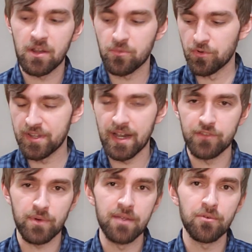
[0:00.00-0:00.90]
really
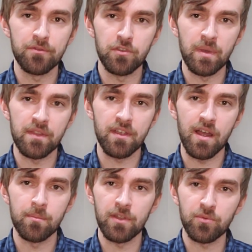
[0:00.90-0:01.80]
nice rifle if you spend the
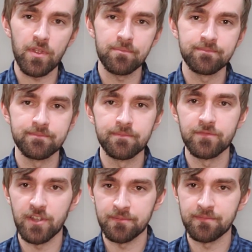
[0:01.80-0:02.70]
time to mess with it.
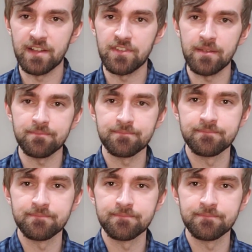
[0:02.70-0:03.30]
So that's it.